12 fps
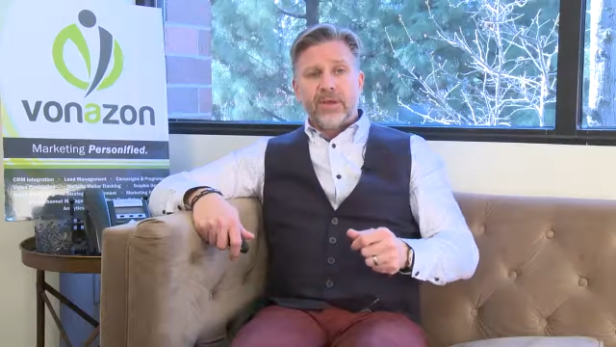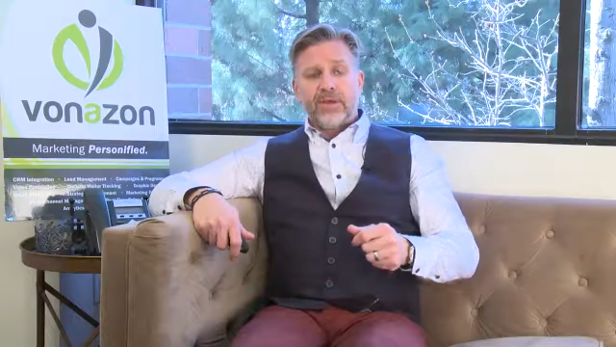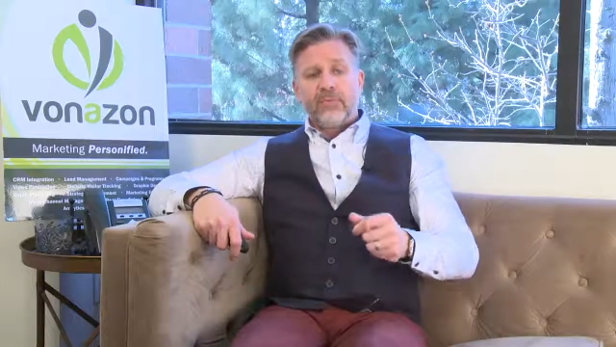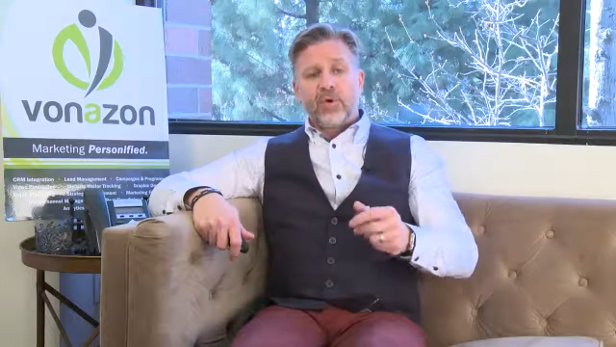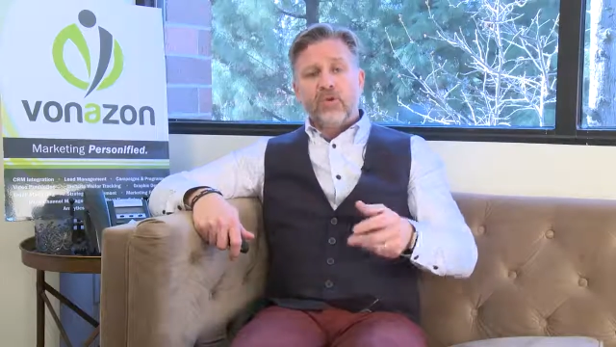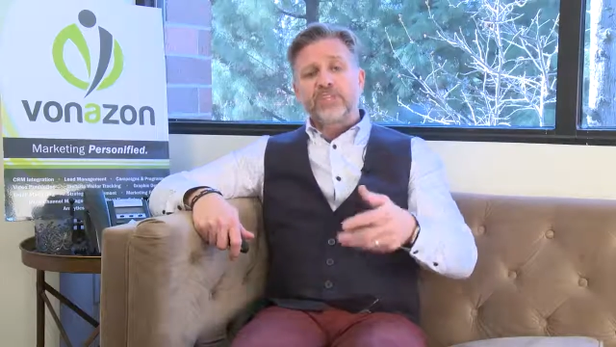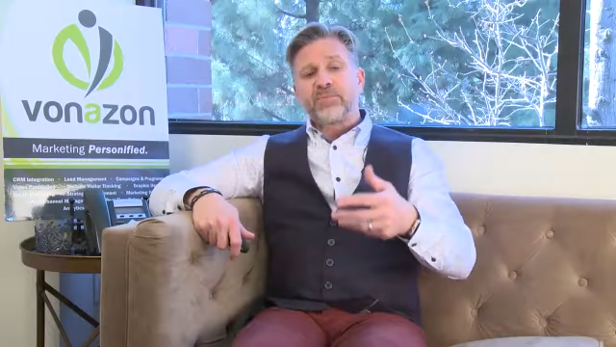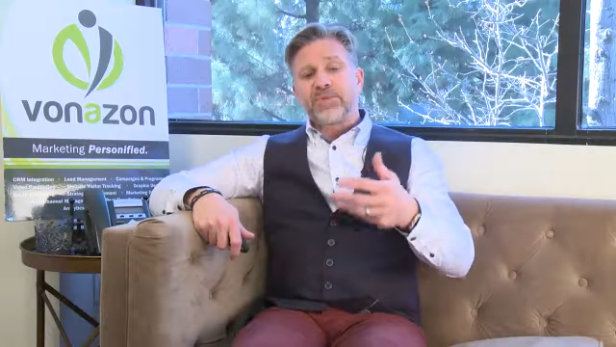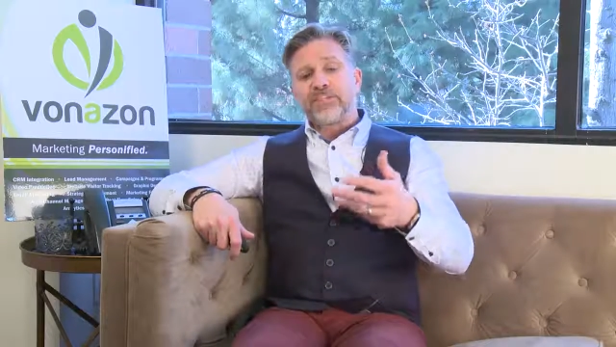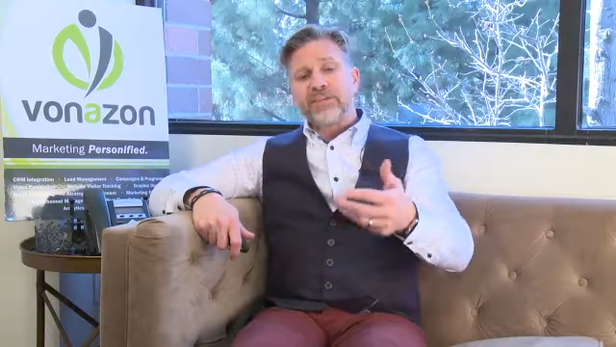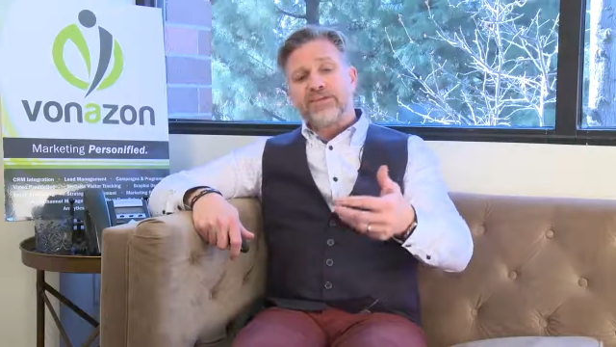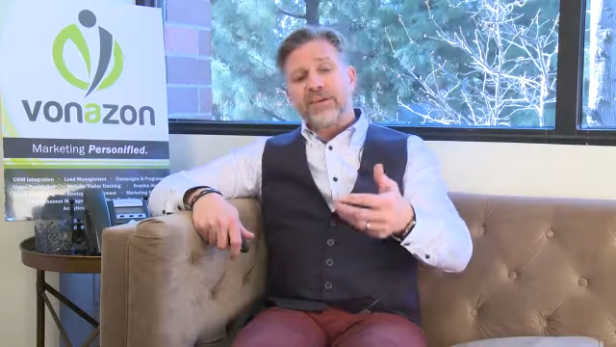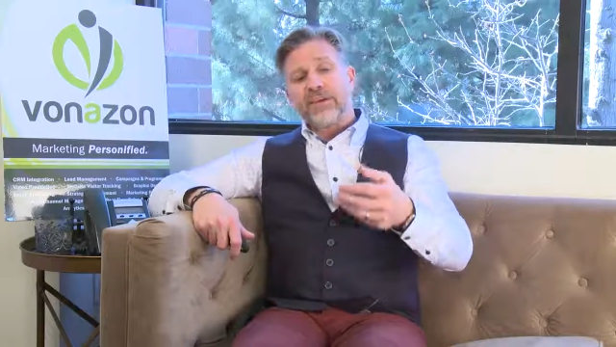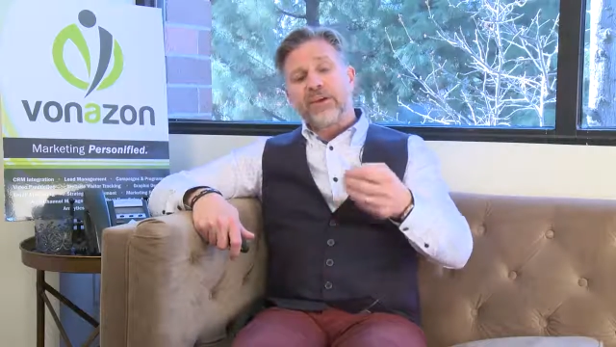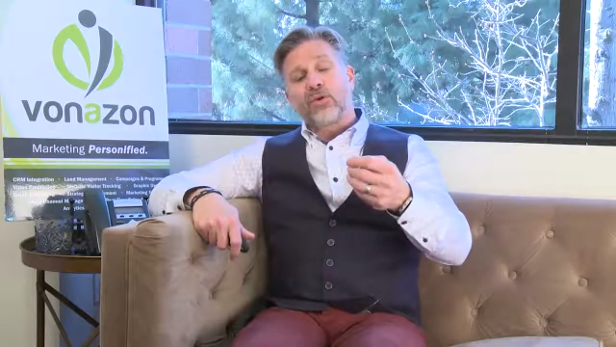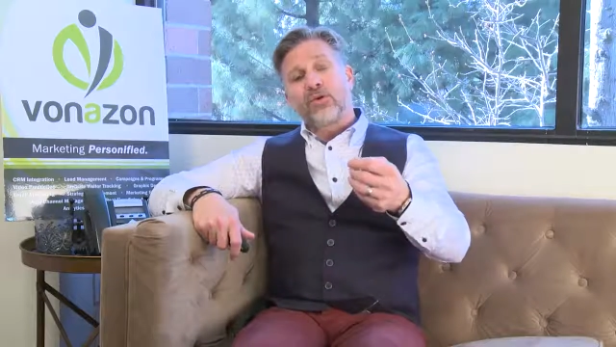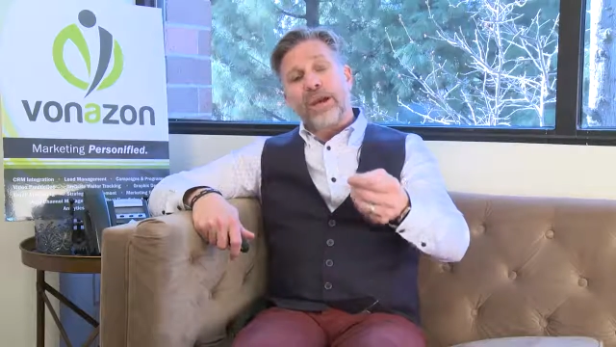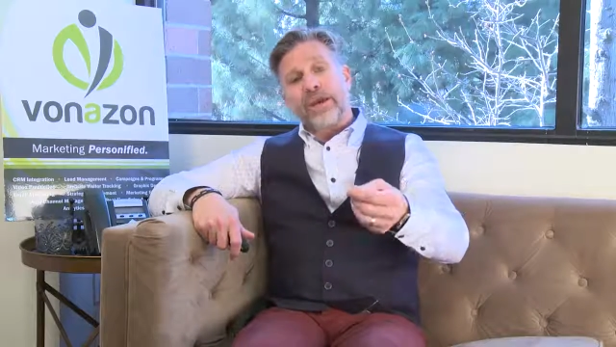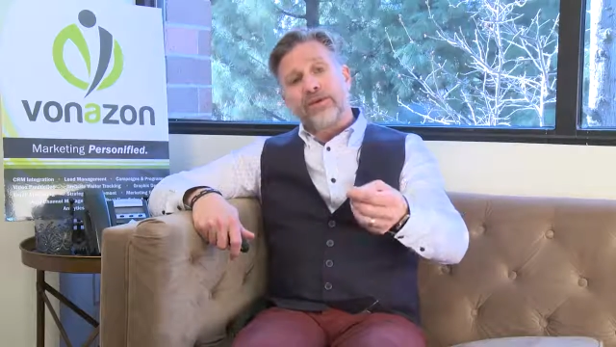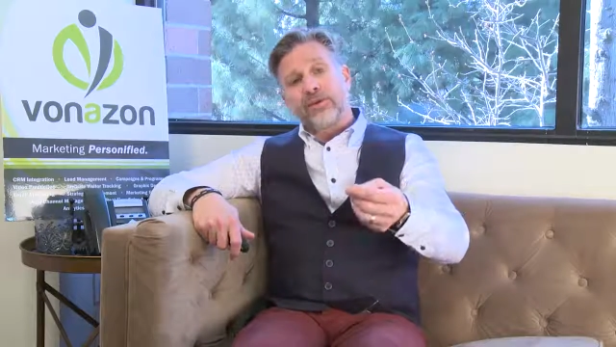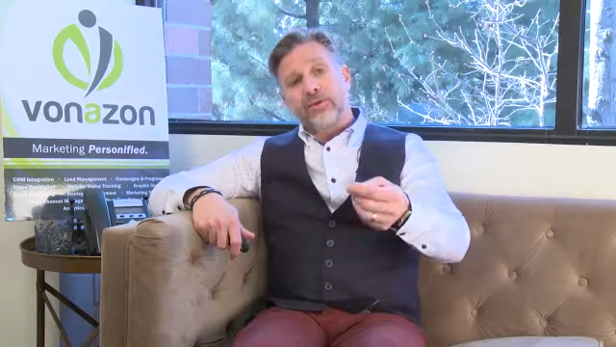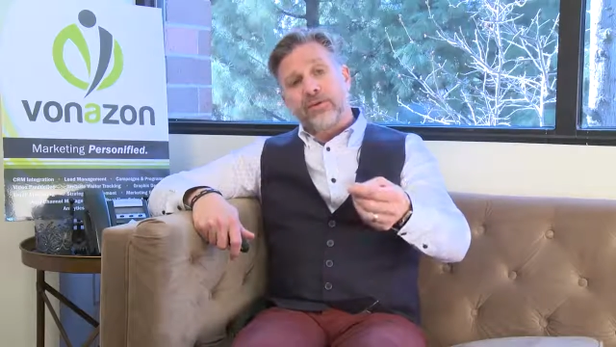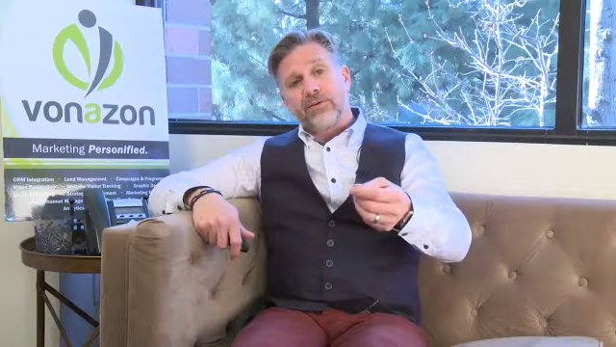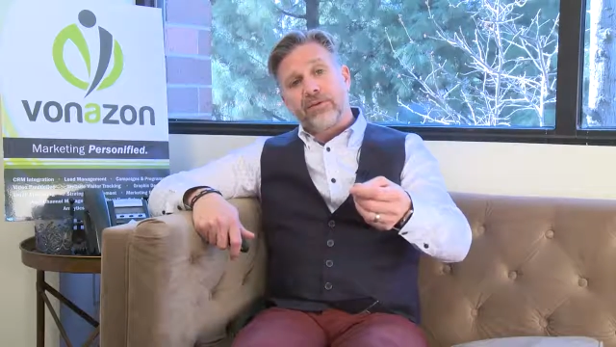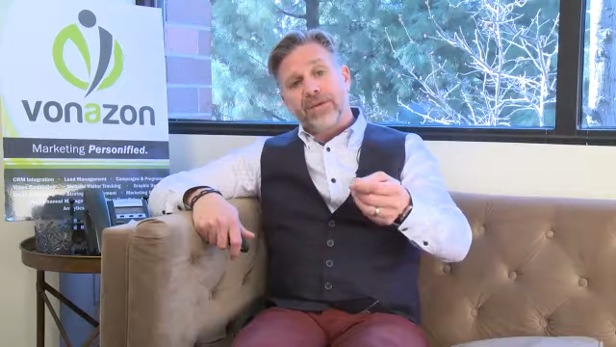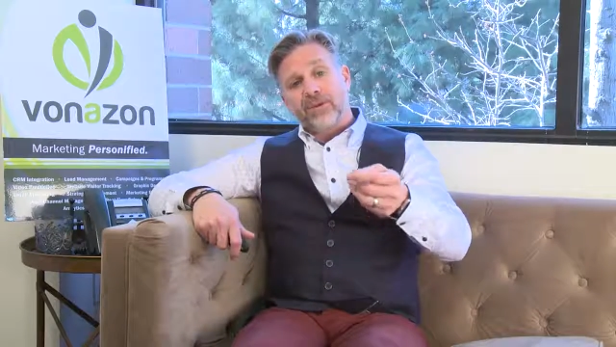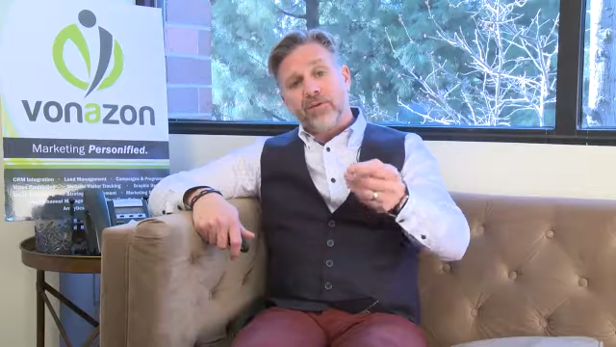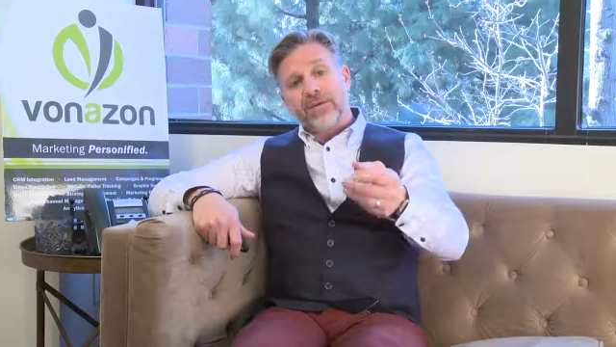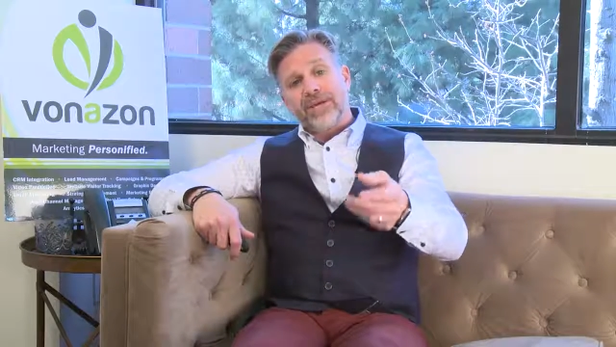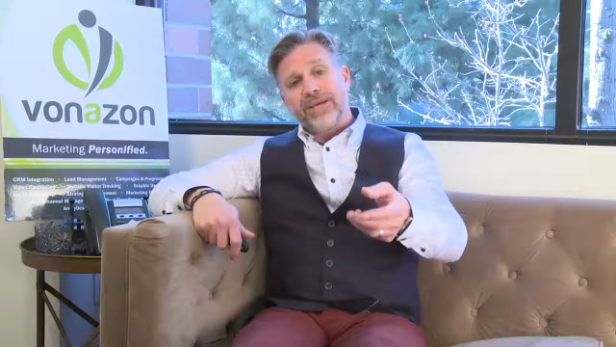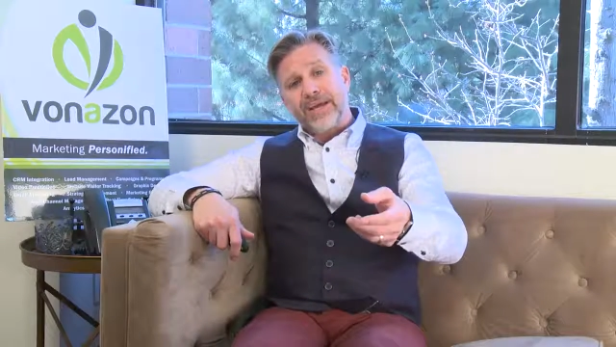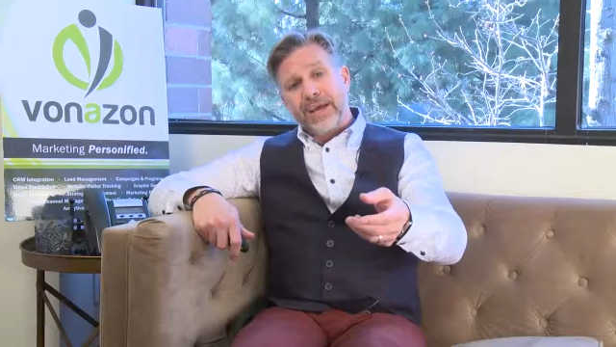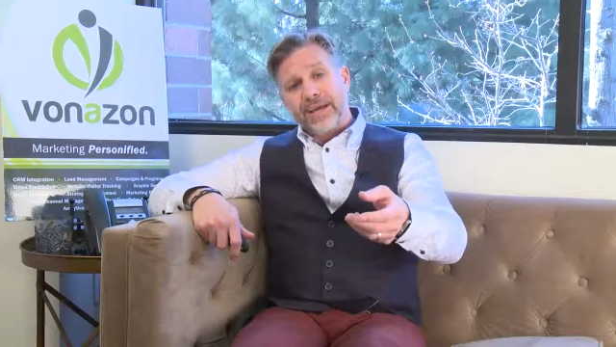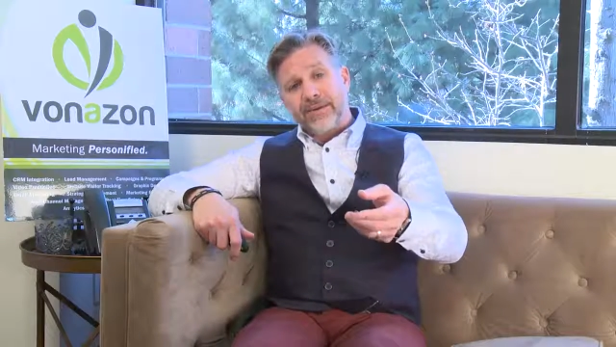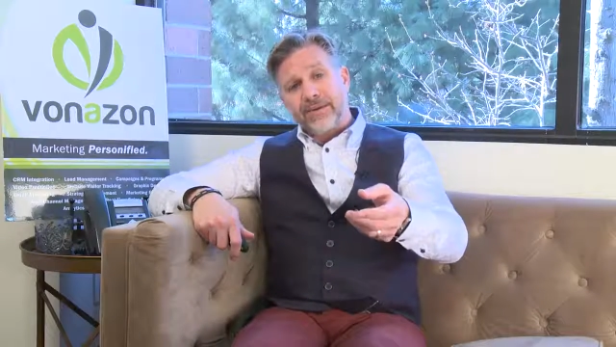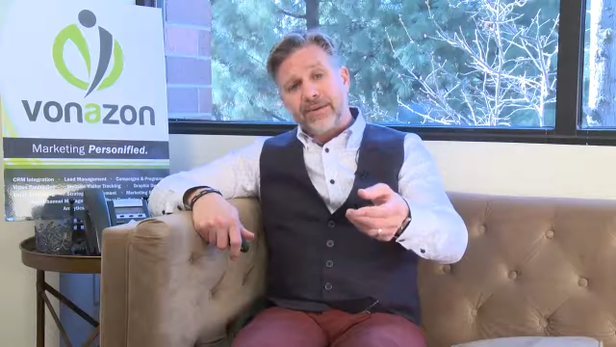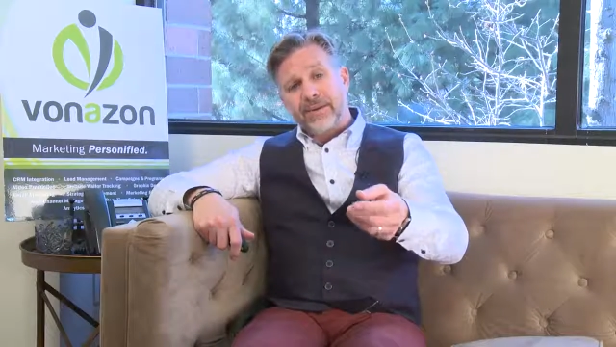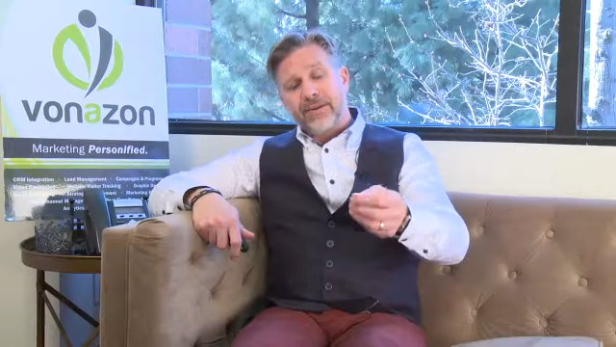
The more specific and granular that you can get,